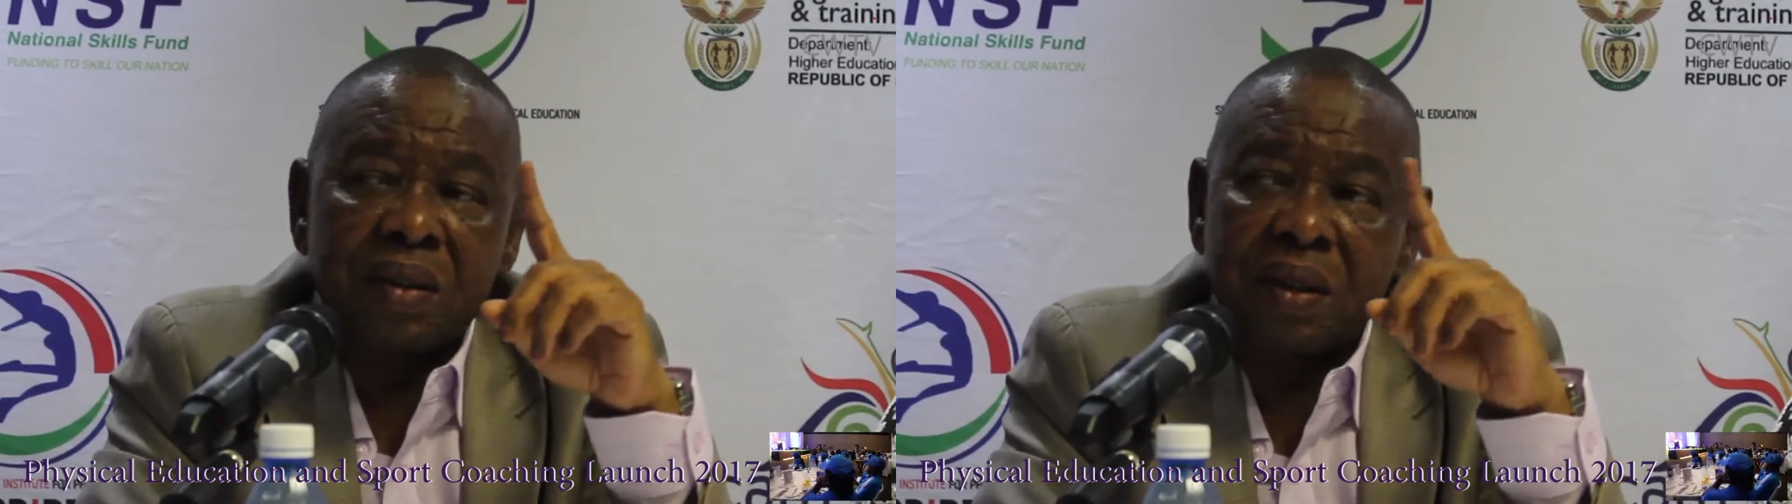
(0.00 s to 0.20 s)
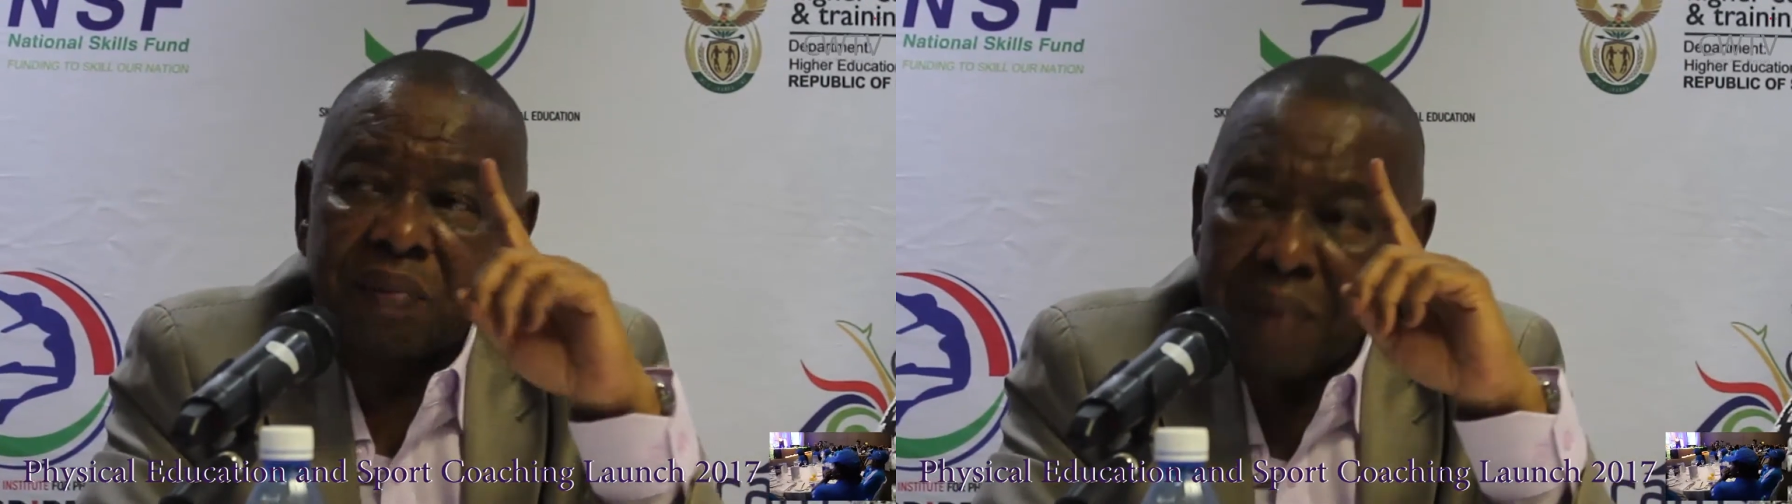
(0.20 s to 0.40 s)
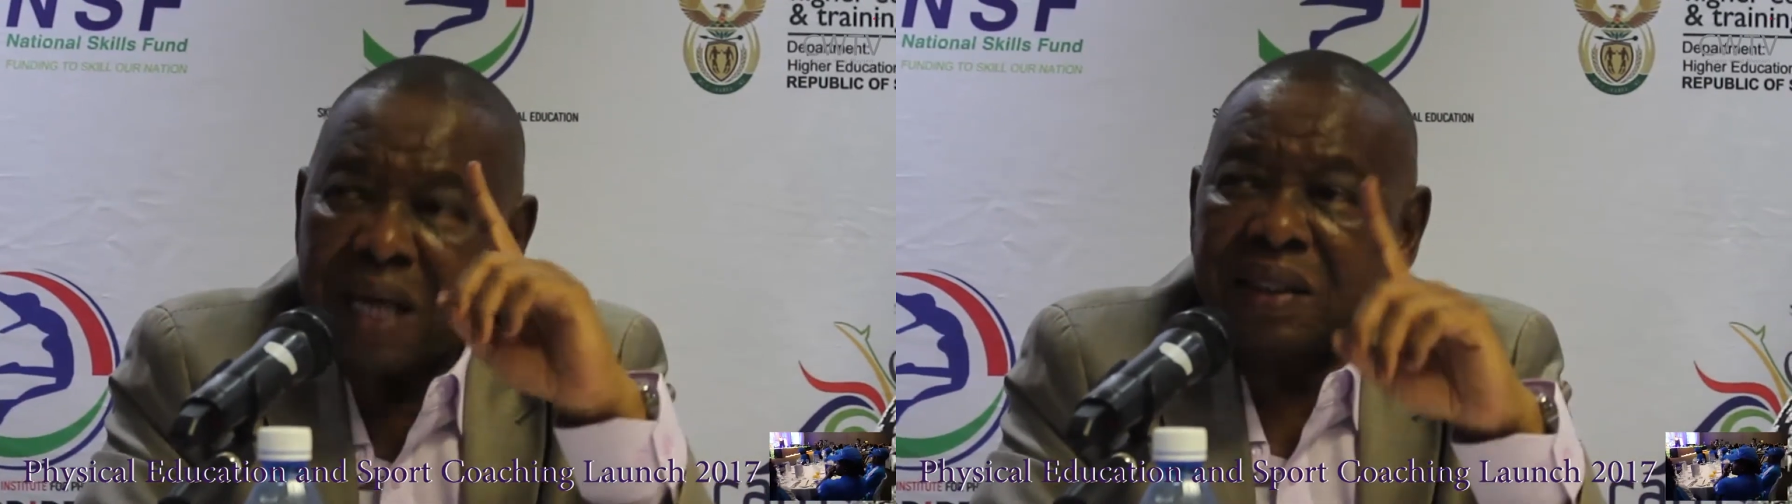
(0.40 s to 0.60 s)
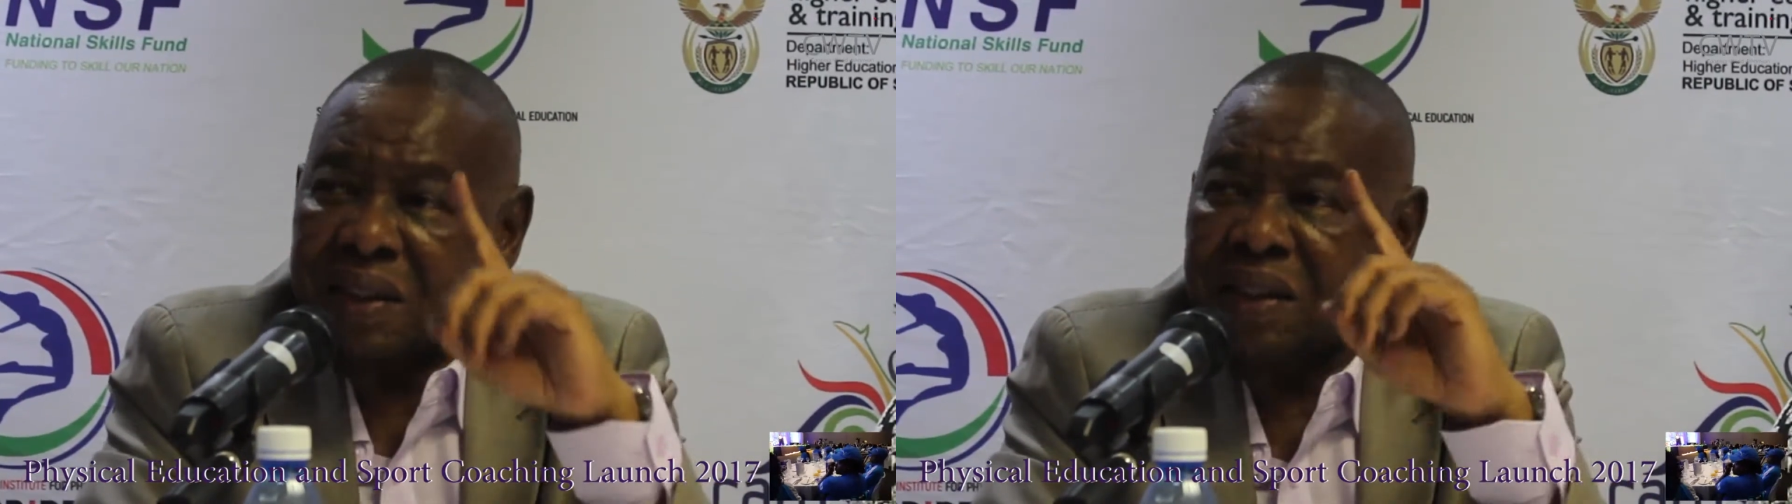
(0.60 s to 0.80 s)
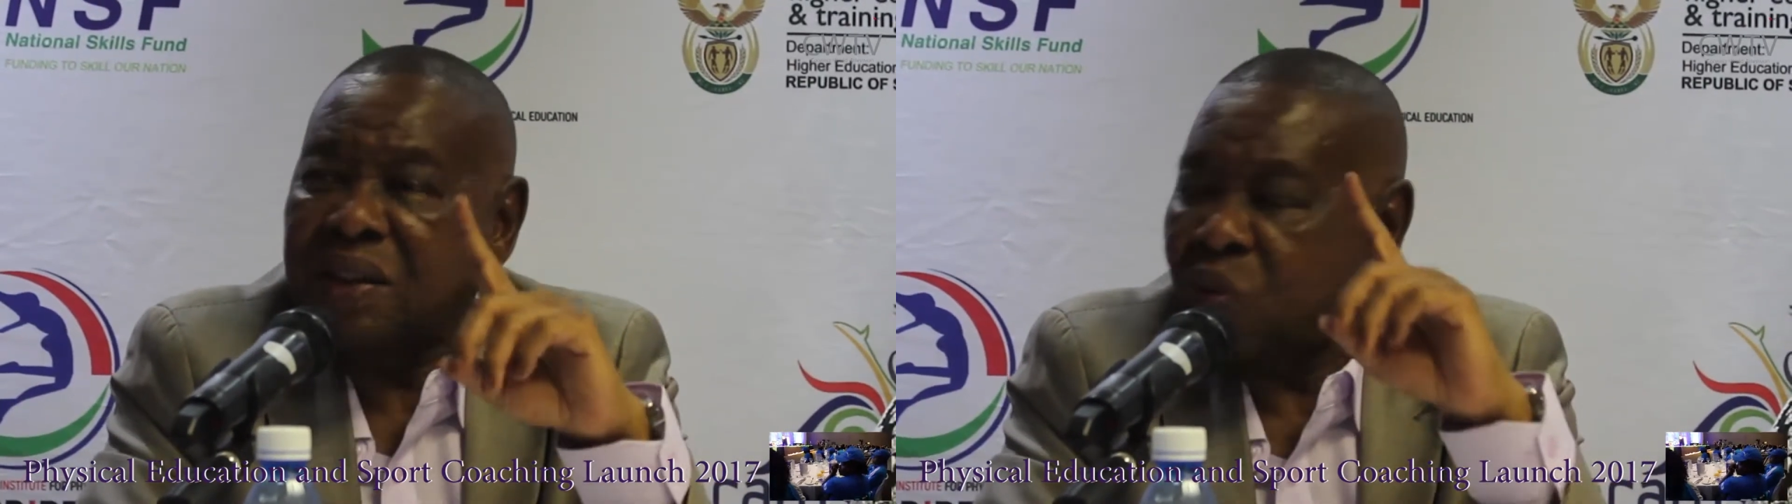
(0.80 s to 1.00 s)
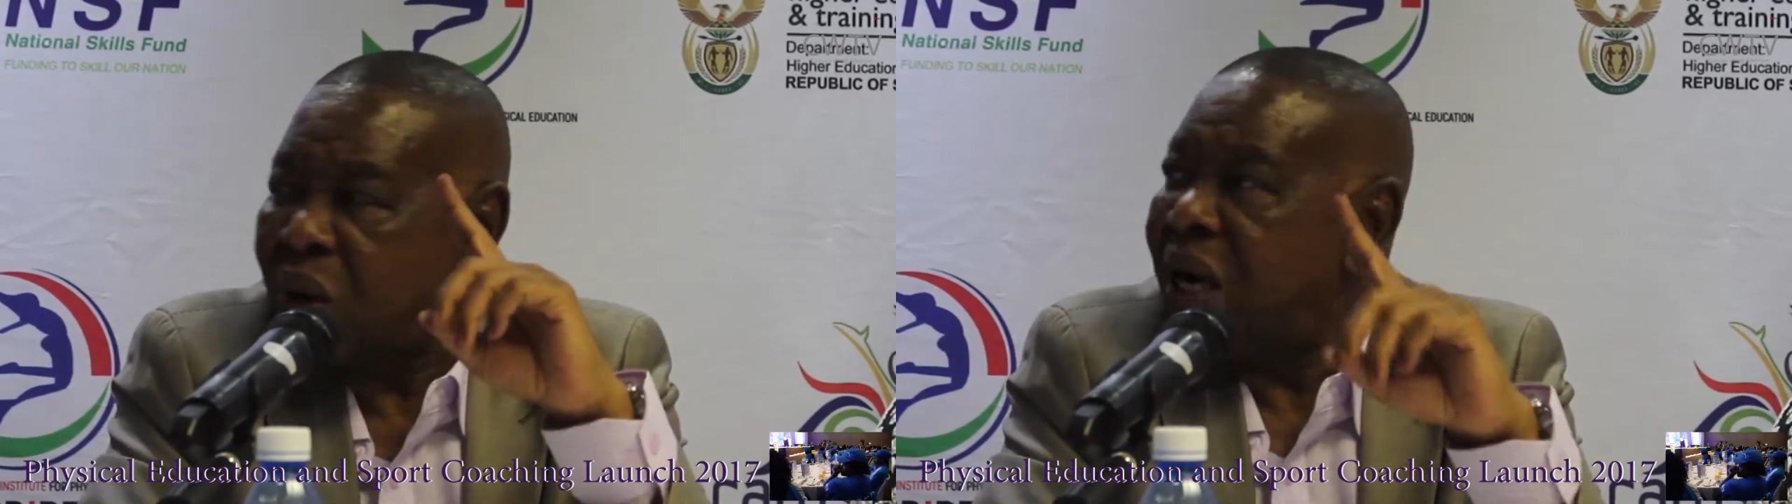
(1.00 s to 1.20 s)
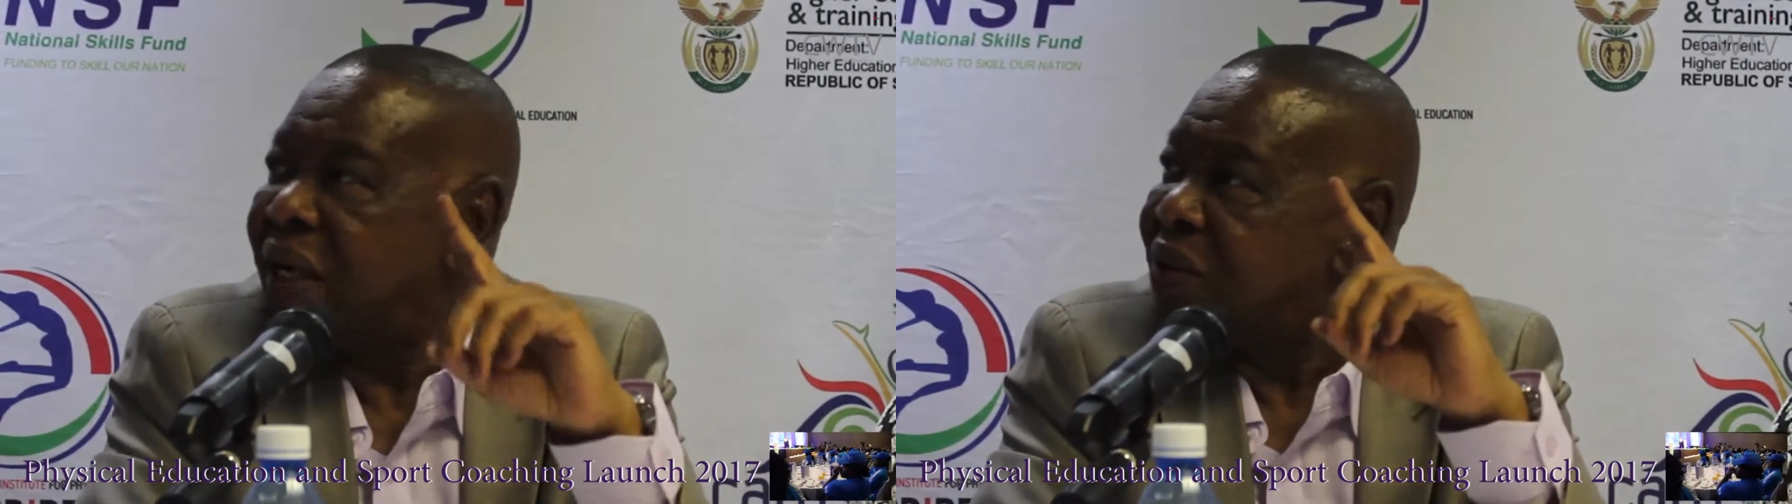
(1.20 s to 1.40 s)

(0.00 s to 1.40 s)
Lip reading: main reason why